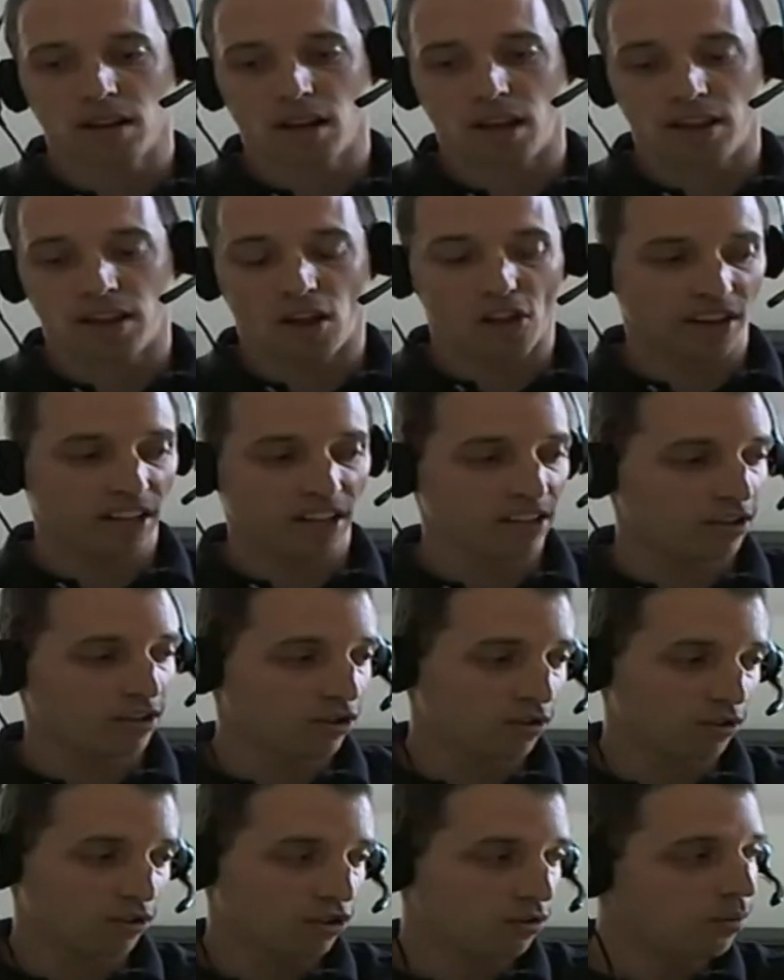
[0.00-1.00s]
and all they need to
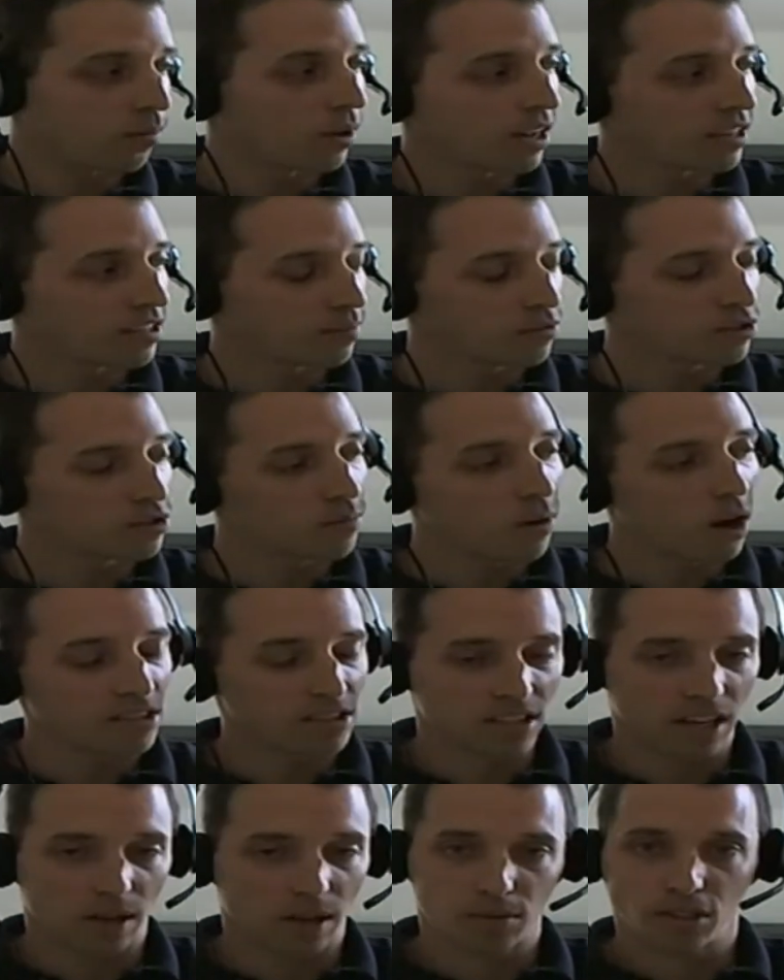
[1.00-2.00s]
do is to apply some small
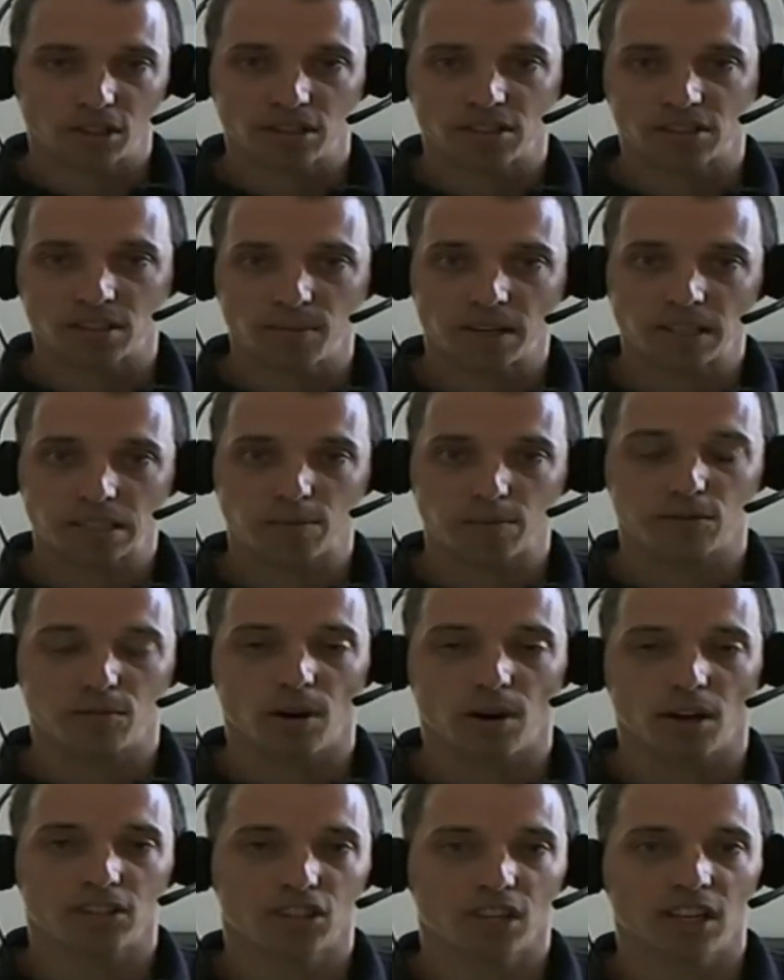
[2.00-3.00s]
steps just to make some
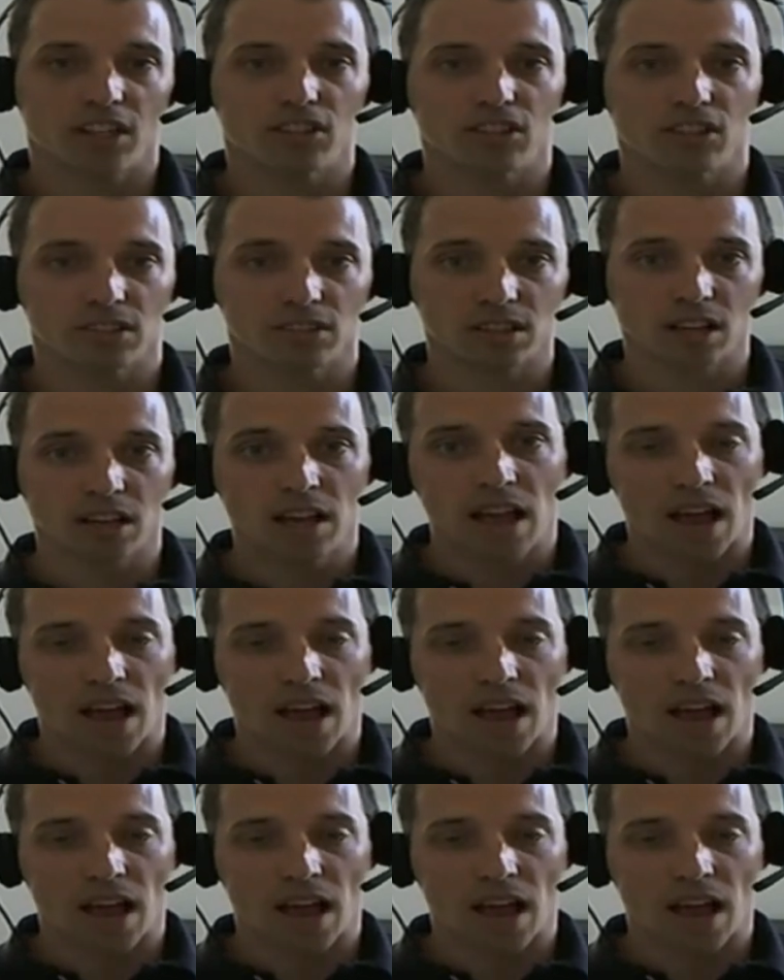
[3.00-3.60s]
small changes.